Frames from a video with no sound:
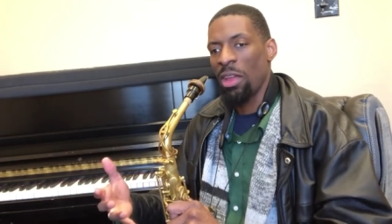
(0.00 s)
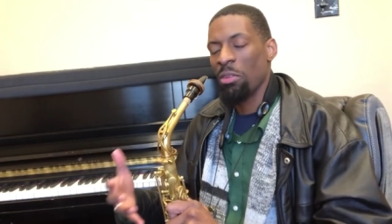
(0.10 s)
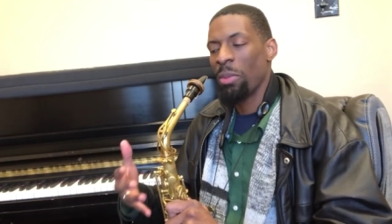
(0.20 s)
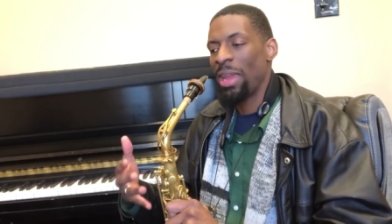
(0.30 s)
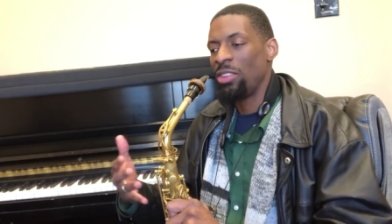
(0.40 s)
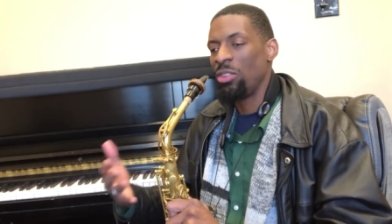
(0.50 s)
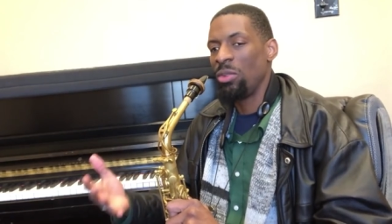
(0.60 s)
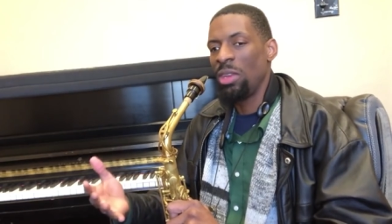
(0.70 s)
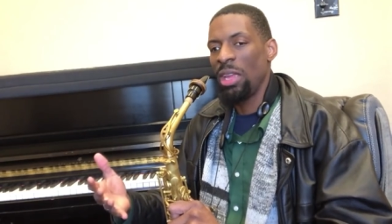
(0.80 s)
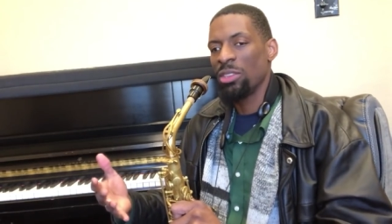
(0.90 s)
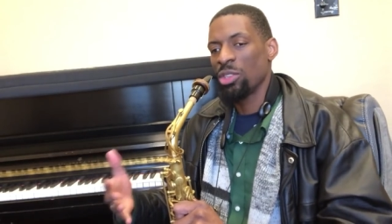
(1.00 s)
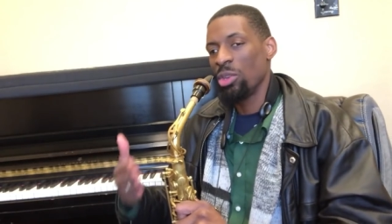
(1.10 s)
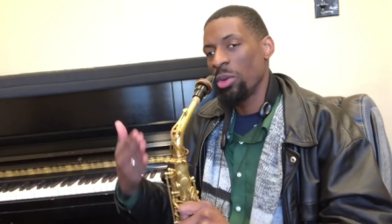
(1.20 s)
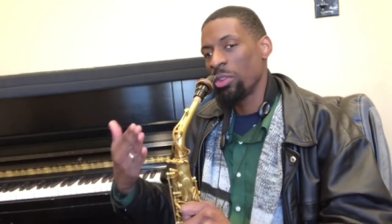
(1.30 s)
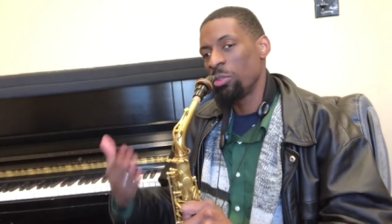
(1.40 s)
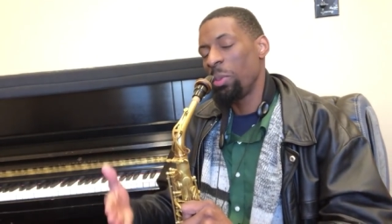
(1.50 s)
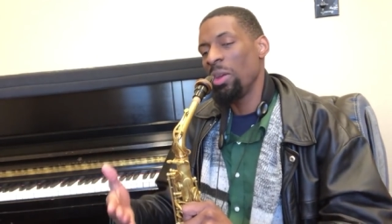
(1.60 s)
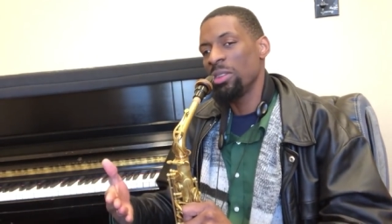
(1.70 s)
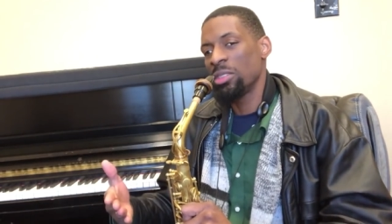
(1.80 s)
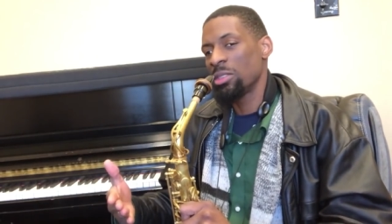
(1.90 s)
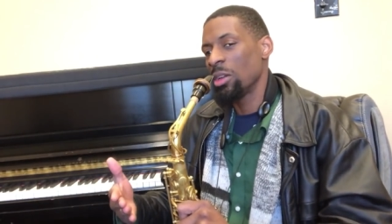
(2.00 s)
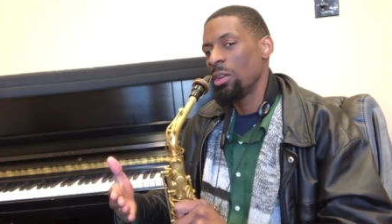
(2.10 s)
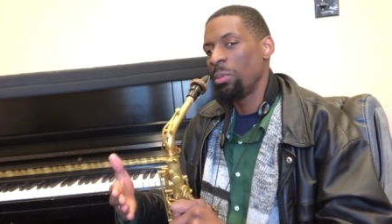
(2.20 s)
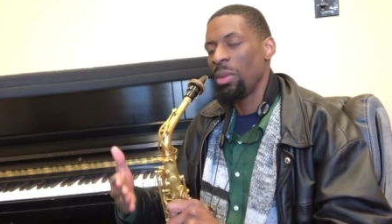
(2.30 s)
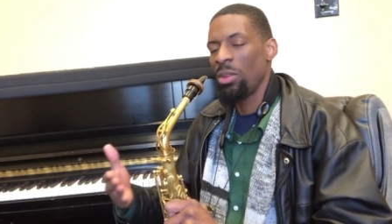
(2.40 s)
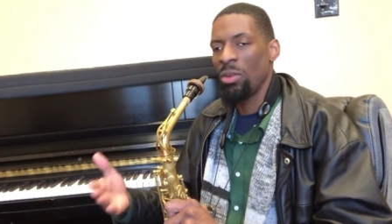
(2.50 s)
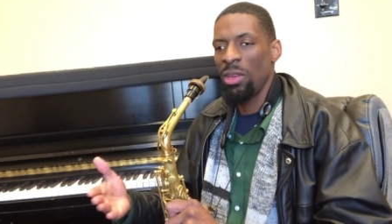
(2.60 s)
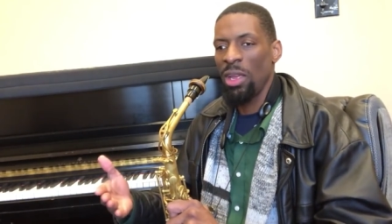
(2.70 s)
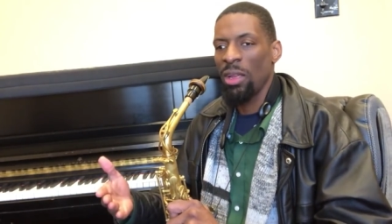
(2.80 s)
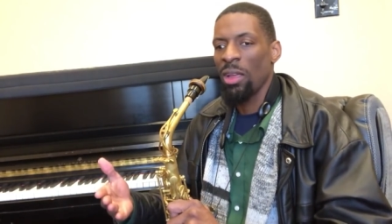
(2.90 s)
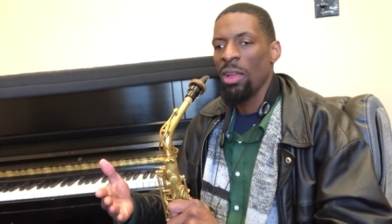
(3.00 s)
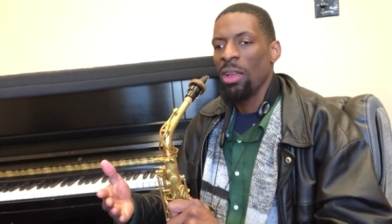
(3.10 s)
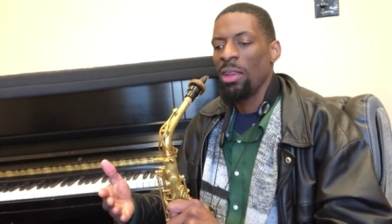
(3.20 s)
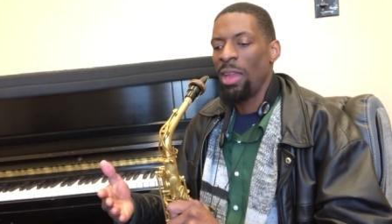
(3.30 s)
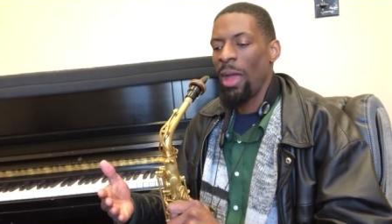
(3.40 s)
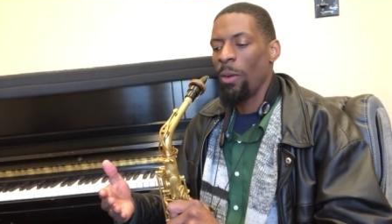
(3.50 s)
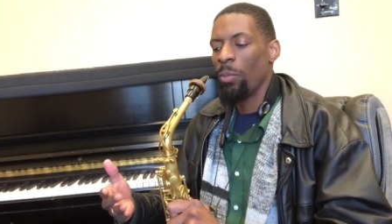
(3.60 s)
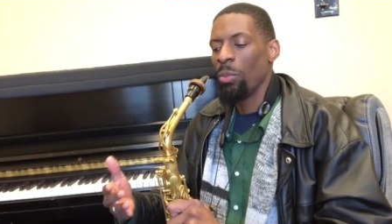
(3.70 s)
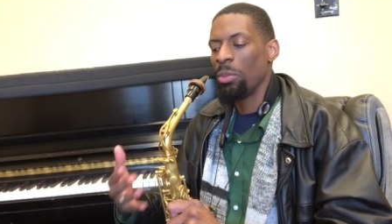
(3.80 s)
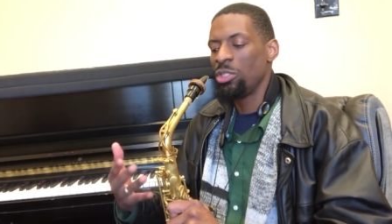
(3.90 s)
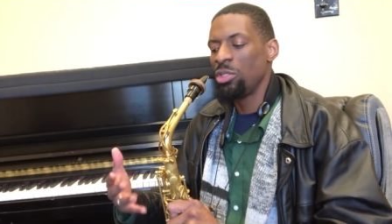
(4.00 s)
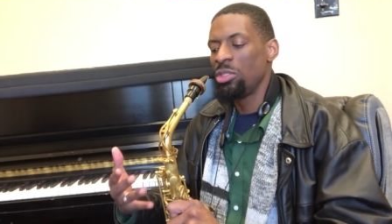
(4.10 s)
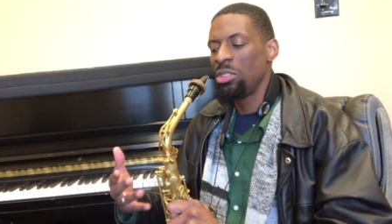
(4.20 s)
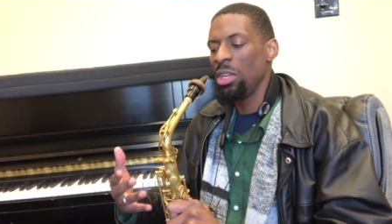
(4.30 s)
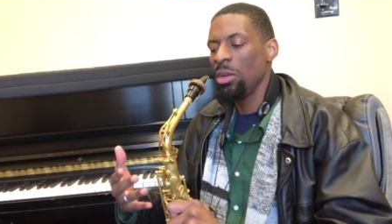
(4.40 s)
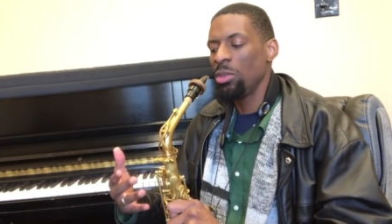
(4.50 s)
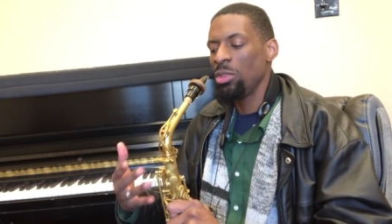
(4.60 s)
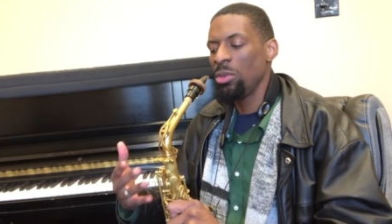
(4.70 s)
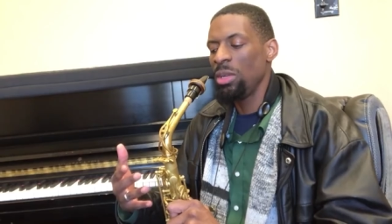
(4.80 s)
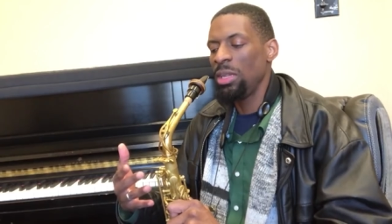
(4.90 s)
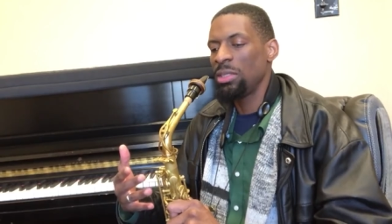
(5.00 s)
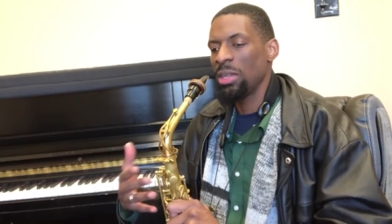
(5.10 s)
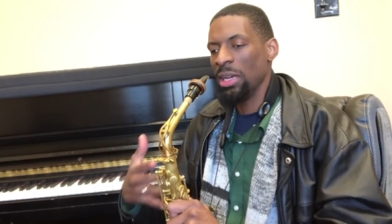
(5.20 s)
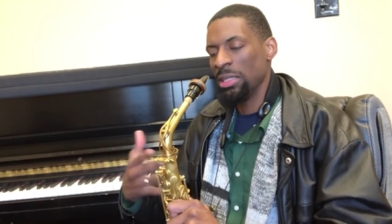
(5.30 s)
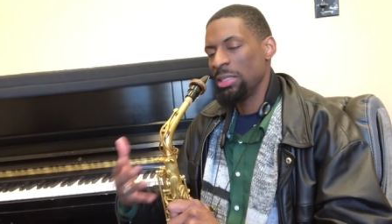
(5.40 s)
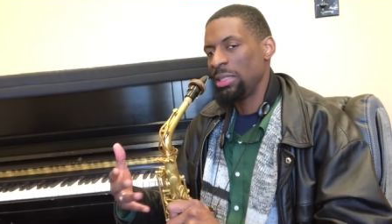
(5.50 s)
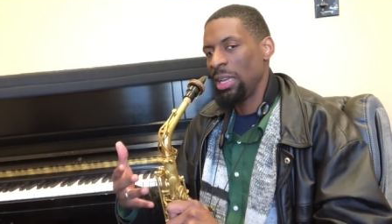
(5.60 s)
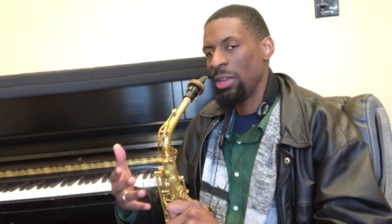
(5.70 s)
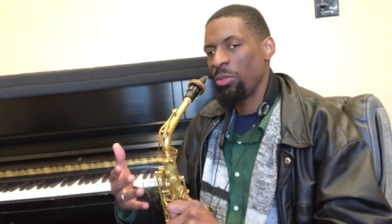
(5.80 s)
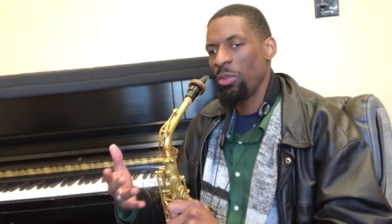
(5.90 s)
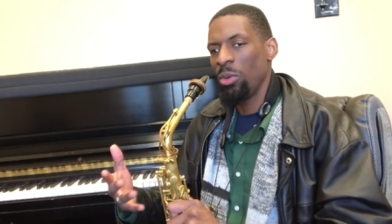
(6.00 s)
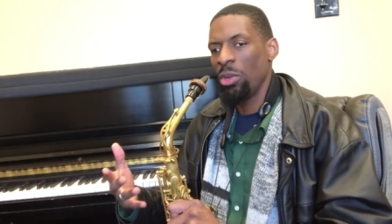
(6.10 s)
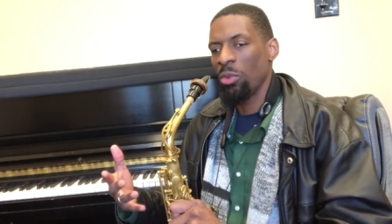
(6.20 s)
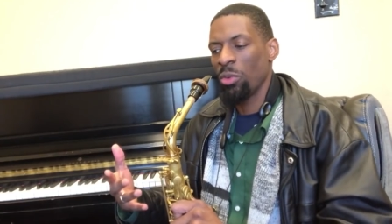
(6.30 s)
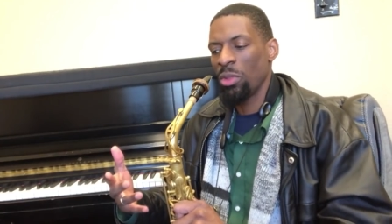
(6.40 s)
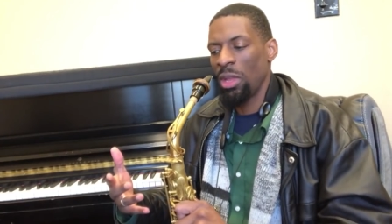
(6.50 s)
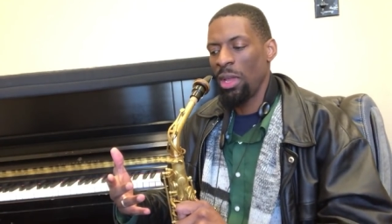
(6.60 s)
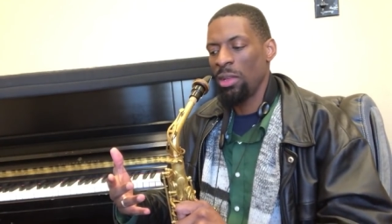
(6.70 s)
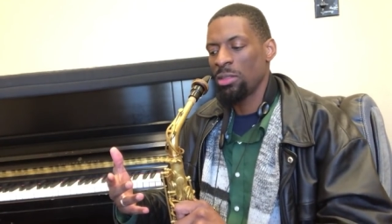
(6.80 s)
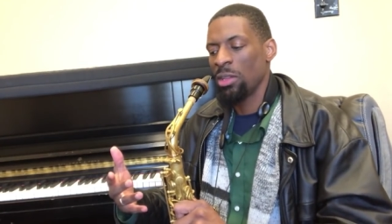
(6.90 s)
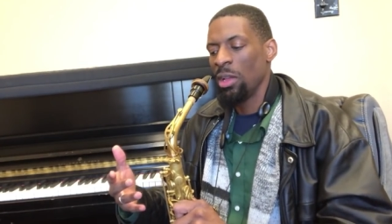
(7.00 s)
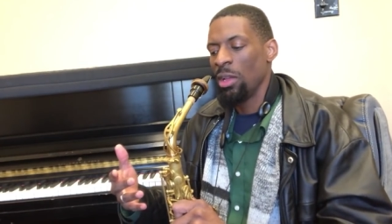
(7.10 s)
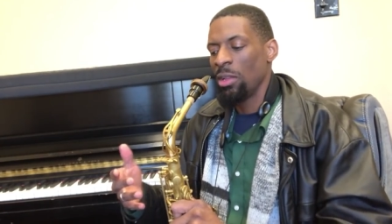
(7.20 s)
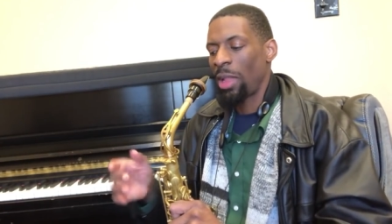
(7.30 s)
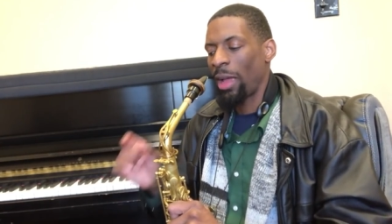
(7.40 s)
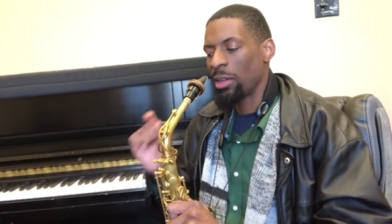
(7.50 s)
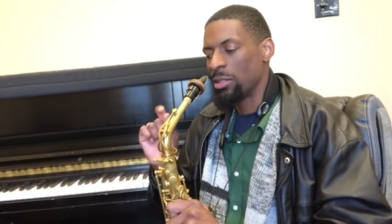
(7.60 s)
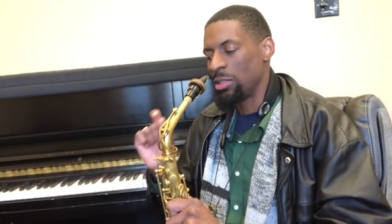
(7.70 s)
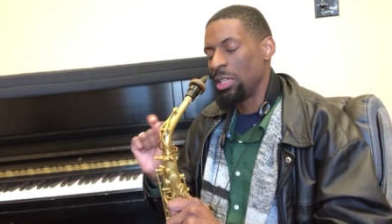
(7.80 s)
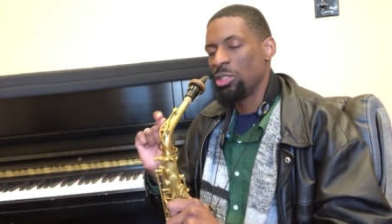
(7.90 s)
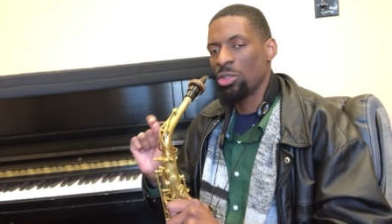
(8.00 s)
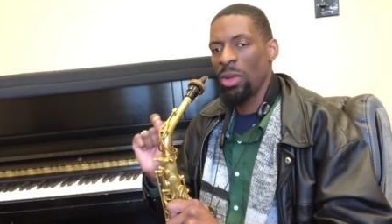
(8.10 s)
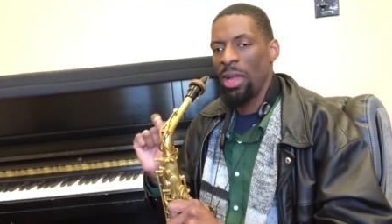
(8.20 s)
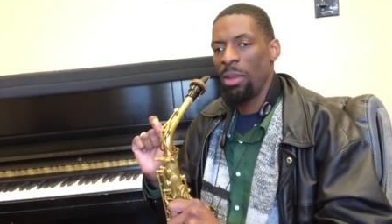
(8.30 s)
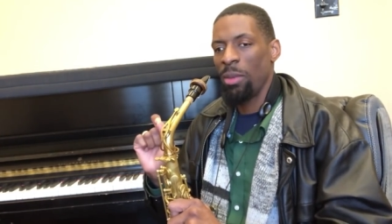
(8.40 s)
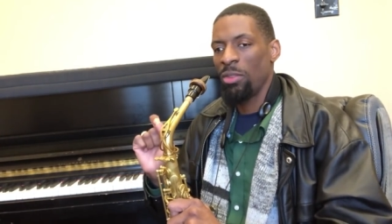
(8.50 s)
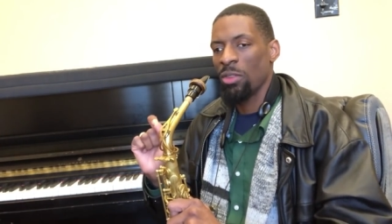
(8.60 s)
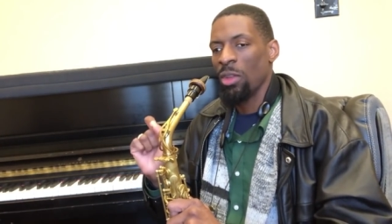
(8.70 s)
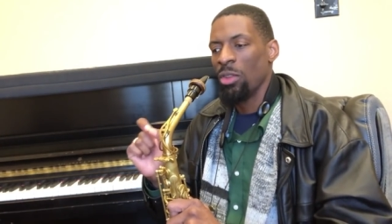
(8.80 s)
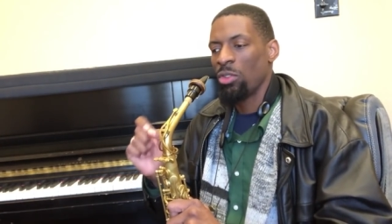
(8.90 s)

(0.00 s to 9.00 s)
Everybody's unique, so your experience is going to be unique. Now, but you still do need to understand a few different things, like essential elements.